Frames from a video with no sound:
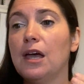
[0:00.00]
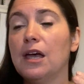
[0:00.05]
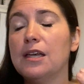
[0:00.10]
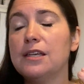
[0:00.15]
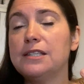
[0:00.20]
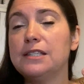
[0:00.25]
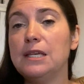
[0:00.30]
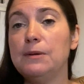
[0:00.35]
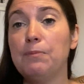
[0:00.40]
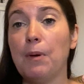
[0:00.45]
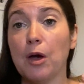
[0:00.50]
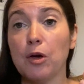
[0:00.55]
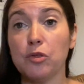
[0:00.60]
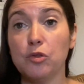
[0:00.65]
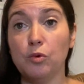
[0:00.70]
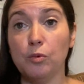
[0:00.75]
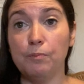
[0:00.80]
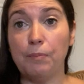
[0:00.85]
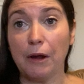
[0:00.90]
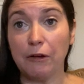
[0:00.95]
Sea
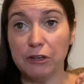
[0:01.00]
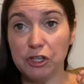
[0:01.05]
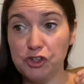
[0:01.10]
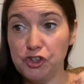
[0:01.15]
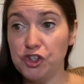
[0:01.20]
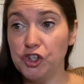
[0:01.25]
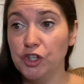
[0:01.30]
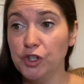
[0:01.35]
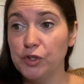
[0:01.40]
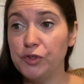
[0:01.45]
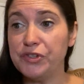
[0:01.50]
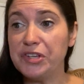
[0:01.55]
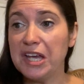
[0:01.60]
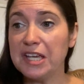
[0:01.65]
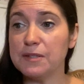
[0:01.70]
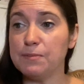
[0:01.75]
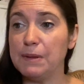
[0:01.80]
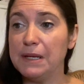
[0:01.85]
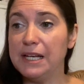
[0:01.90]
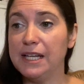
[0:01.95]
buckthorn berry juice
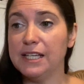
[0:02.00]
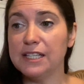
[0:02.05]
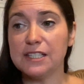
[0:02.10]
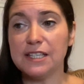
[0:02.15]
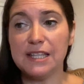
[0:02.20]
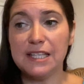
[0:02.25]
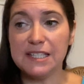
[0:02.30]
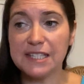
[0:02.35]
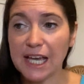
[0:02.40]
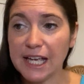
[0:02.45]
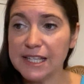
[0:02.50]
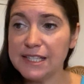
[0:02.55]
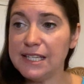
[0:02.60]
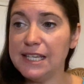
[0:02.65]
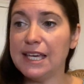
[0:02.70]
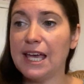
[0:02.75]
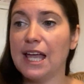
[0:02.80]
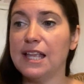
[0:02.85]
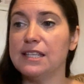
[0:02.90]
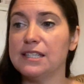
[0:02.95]
has been linked to these
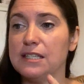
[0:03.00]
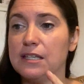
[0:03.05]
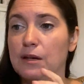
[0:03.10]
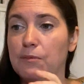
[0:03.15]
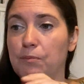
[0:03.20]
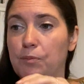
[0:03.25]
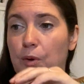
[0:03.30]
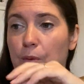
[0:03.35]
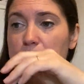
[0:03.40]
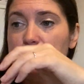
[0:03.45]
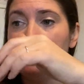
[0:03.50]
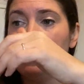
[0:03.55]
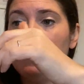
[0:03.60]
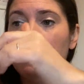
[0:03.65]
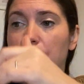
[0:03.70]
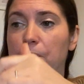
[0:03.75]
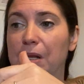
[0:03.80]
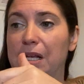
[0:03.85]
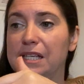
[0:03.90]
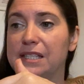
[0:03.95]
anti-cancer property
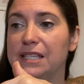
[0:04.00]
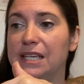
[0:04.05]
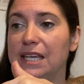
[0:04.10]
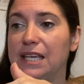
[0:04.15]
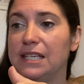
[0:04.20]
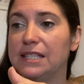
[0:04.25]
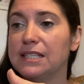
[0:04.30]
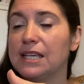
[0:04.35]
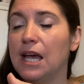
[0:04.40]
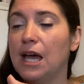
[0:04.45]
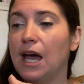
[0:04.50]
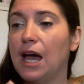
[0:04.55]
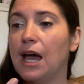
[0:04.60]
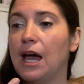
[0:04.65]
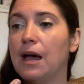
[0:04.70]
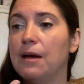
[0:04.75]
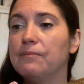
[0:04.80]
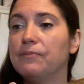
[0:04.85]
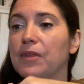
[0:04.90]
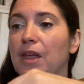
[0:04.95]
abilities.
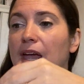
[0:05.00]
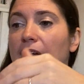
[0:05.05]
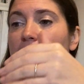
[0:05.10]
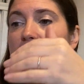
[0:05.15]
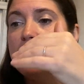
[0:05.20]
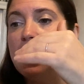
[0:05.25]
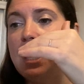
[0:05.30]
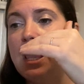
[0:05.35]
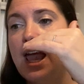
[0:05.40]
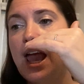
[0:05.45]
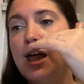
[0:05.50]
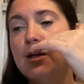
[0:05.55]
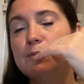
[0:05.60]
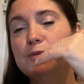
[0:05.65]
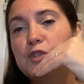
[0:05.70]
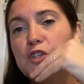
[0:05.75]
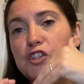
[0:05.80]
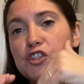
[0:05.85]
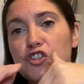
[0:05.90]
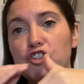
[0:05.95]
It helps
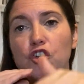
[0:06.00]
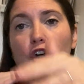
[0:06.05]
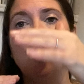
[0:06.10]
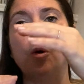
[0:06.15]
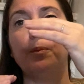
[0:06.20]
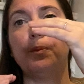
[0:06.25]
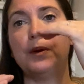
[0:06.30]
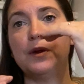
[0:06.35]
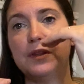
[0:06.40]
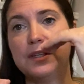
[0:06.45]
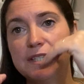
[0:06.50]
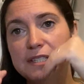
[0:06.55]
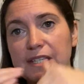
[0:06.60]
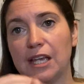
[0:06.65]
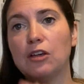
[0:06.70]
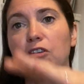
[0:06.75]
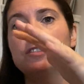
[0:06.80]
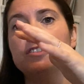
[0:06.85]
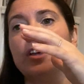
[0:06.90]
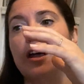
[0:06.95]
to stop the
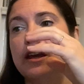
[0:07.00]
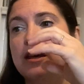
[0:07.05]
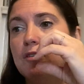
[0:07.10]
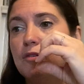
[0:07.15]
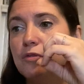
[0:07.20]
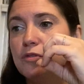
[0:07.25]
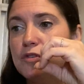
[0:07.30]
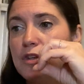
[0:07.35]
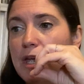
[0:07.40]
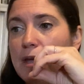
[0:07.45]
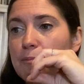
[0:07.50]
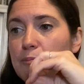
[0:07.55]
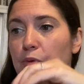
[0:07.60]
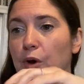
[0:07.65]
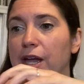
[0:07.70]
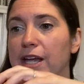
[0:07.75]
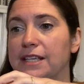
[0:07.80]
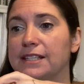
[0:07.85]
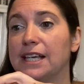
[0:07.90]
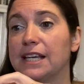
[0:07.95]
cell cycles. It
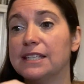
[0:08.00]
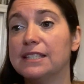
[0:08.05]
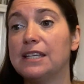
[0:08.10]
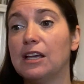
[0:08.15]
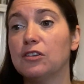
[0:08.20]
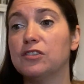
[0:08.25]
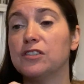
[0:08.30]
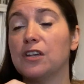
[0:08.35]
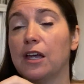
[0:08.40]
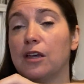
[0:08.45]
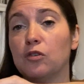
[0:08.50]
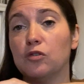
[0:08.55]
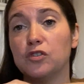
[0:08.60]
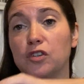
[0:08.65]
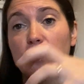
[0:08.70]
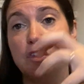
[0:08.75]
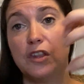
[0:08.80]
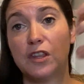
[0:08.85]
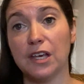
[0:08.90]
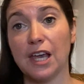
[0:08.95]
breaks that cell cycle so
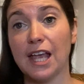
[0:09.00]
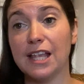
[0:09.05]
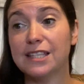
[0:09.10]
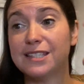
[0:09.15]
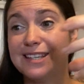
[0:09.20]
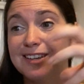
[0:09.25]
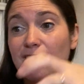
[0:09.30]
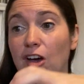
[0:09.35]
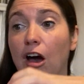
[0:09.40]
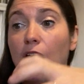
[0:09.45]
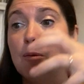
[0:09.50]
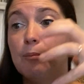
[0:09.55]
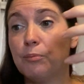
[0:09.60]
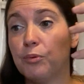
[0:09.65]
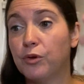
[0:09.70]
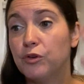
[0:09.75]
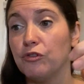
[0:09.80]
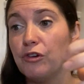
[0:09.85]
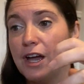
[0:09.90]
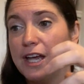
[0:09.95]
that the cancer can't
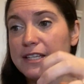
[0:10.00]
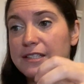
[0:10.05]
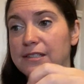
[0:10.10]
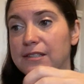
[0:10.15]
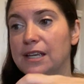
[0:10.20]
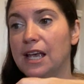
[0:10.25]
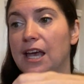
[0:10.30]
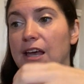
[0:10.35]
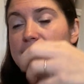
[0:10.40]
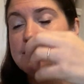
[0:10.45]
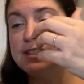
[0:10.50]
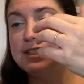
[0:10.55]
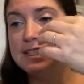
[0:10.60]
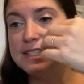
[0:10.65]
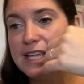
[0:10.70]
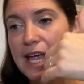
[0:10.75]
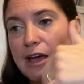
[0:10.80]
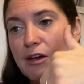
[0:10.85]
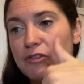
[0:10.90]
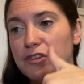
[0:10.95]
progress. This is
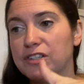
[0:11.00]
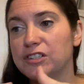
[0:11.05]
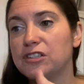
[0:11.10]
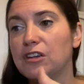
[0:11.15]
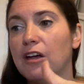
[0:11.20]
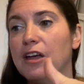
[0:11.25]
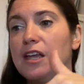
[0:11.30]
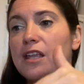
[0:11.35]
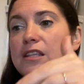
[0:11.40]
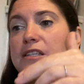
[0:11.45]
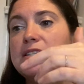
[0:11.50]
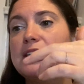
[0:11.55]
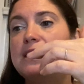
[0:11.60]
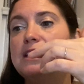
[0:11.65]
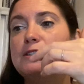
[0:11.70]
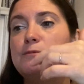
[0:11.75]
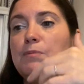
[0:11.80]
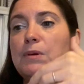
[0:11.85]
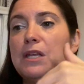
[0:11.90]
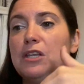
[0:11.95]
how the science
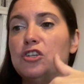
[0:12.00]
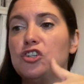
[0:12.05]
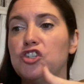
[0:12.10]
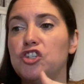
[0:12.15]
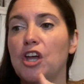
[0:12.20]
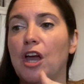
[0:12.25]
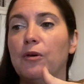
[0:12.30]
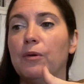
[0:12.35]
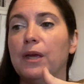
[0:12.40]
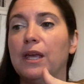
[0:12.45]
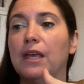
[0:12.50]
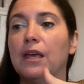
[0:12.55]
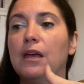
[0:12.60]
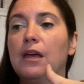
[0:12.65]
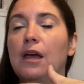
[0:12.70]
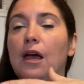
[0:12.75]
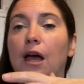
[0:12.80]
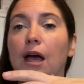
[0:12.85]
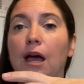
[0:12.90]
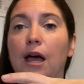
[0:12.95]
has been showing
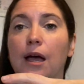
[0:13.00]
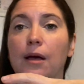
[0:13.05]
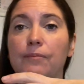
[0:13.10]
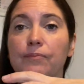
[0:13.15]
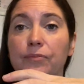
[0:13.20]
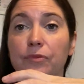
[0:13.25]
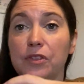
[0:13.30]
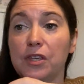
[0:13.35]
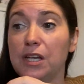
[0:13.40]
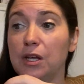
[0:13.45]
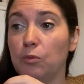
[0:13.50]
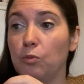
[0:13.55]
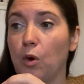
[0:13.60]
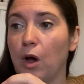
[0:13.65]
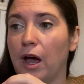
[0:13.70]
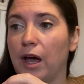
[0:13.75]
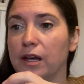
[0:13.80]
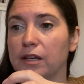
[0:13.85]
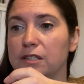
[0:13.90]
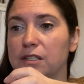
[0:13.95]
that it
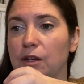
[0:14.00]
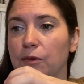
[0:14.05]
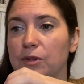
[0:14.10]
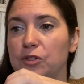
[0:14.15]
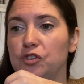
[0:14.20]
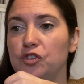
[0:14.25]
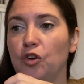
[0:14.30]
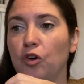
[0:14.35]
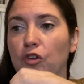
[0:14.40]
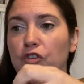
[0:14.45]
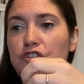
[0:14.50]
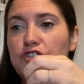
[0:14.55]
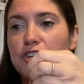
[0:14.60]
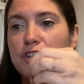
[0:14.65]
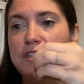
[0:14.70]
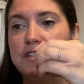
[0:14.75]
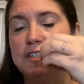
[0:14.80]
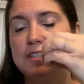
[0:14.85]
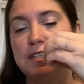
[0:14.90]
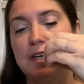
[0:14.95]
works. So it's not
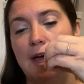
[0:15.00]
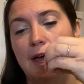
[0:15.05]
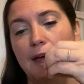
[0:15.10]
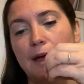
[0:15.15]
just